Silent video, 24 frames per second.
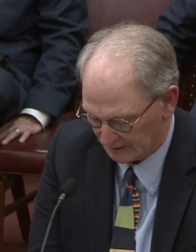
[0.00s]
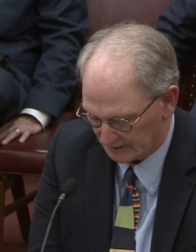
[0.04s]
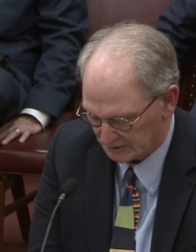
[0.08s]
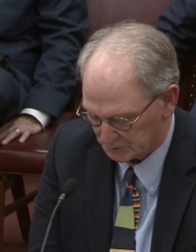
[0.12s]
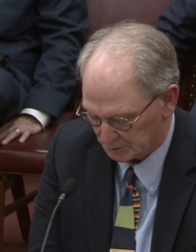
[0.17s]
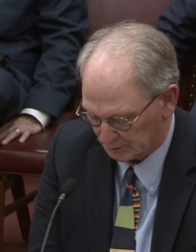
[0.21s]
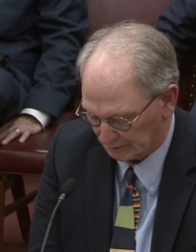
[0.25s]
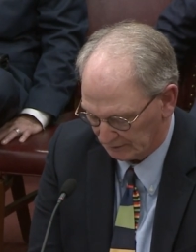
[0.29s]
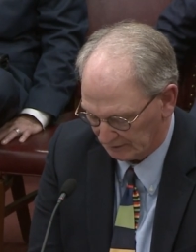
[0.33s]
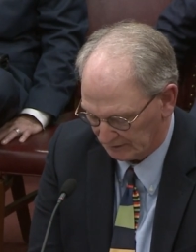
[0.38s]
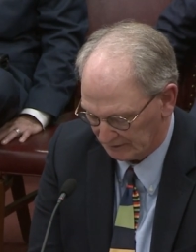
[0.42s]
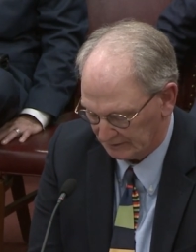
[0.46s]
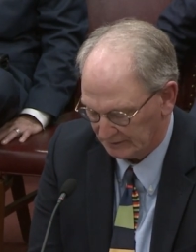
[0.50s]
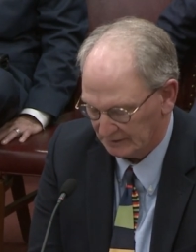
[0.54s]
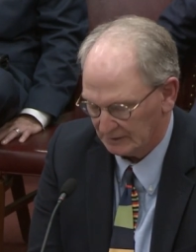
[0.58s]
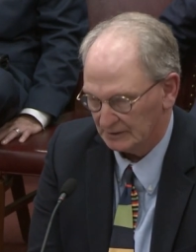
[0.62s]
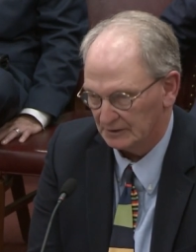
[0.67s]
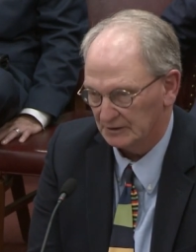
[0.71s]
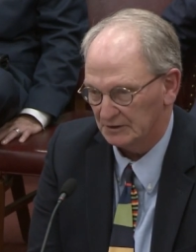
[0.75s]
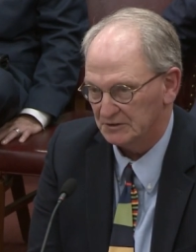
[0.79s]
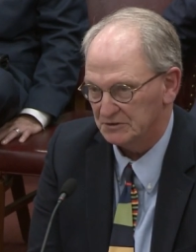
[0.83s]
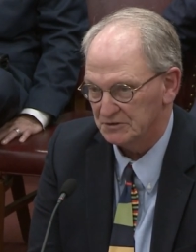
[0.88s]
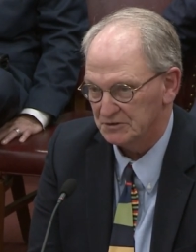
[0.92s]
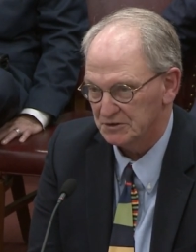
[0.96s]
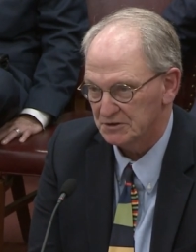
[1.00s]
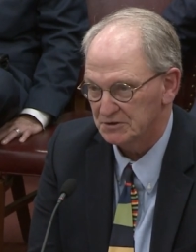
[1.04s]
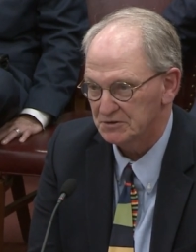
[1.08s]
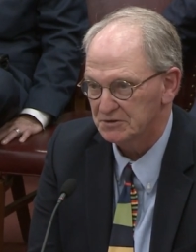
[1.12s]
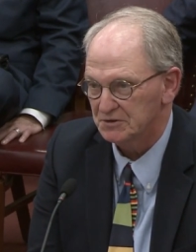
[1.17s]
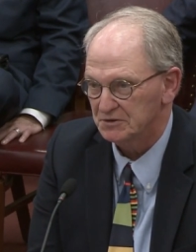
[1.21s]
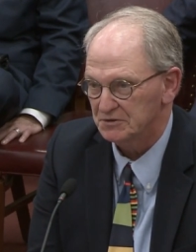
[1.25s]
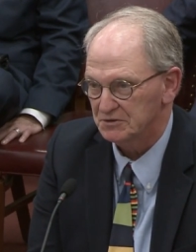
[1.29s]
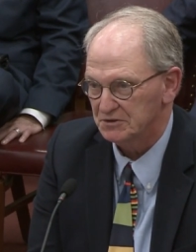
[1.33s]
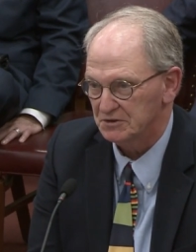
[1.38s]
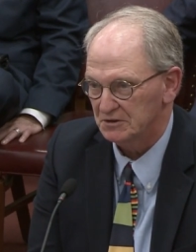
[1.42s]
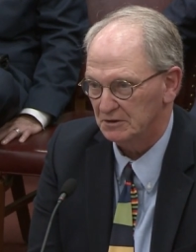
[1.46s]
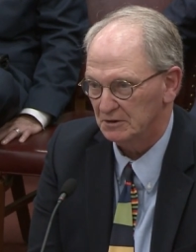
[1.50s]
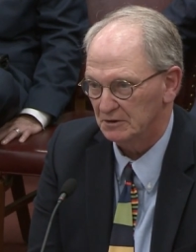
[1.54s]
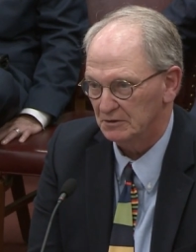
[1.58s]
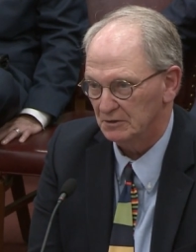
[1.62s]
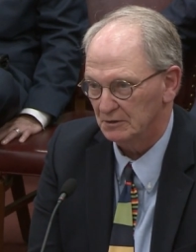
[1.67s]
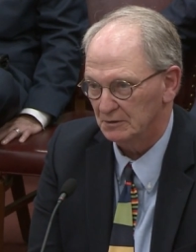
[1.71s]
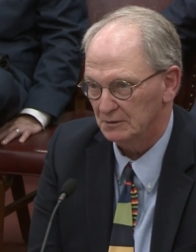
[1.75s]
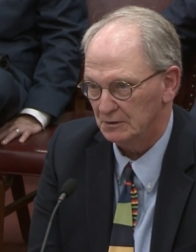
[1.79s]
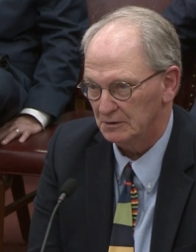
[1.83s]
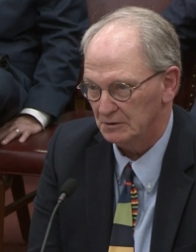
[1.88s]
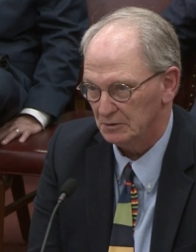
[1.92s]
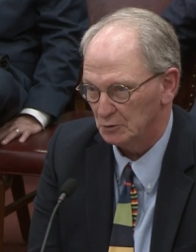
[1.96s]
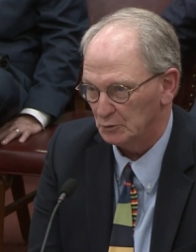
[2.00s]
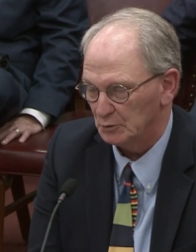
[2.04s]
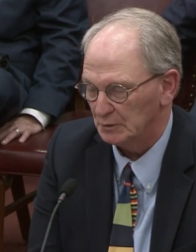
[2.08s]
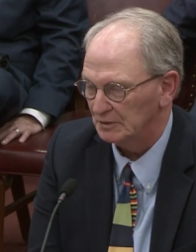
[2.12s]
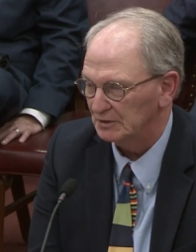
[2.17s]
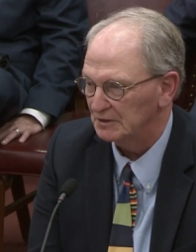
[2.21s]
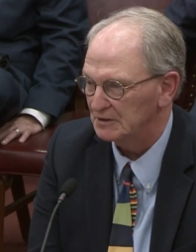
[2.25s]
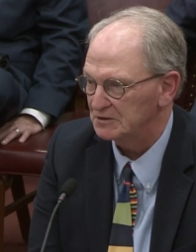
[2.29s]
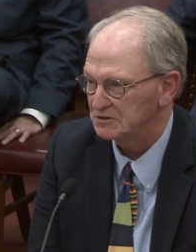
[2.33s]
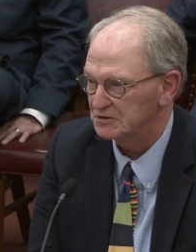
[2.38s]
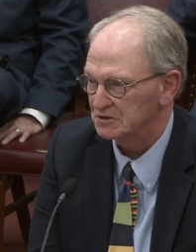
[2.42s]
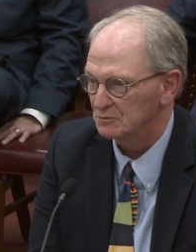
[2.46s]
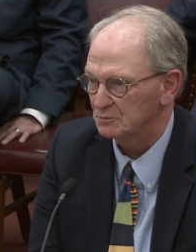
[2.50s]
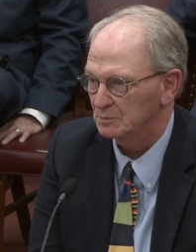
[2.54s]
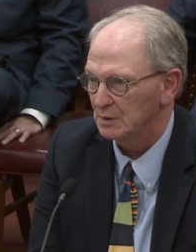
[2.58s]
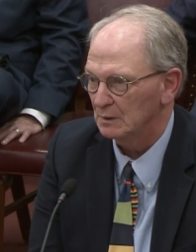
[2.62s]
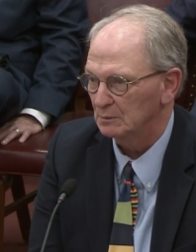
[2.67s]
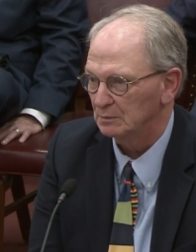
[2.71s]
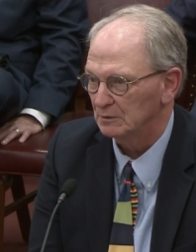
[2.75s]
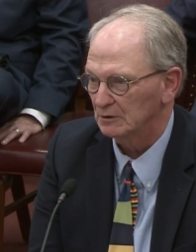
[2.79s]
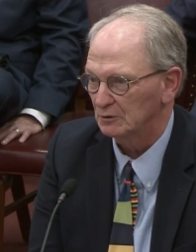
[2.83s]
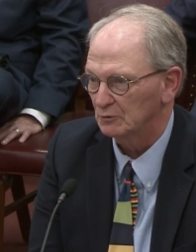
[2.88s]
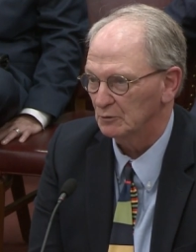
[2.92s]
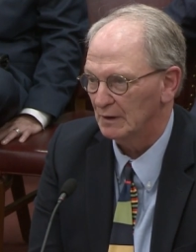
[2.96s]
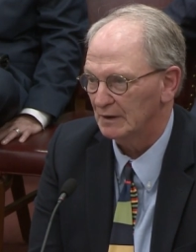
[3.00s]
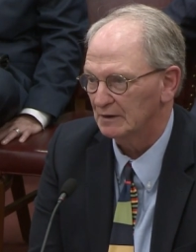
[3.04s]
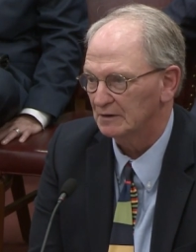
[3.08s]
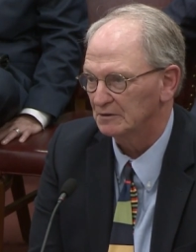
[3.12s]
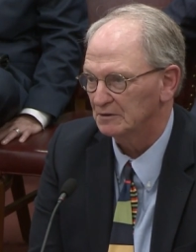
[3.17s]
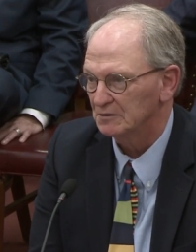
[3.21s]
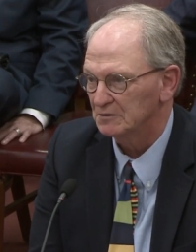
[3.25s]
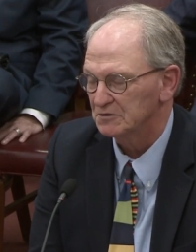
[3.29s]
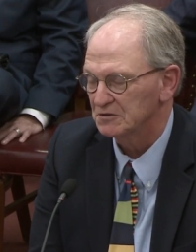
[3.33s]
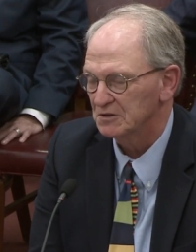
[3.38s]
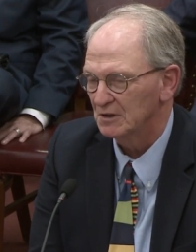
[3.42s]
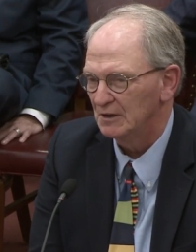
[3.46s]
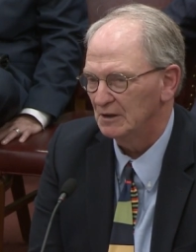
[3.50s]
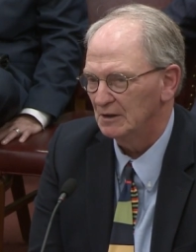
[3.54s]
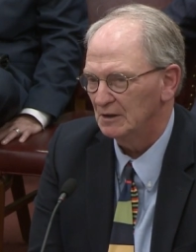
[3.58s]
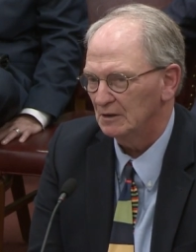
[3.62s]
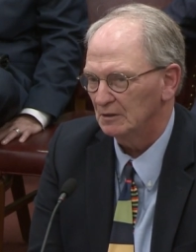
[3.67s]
desperately needed consistency in the release of public records.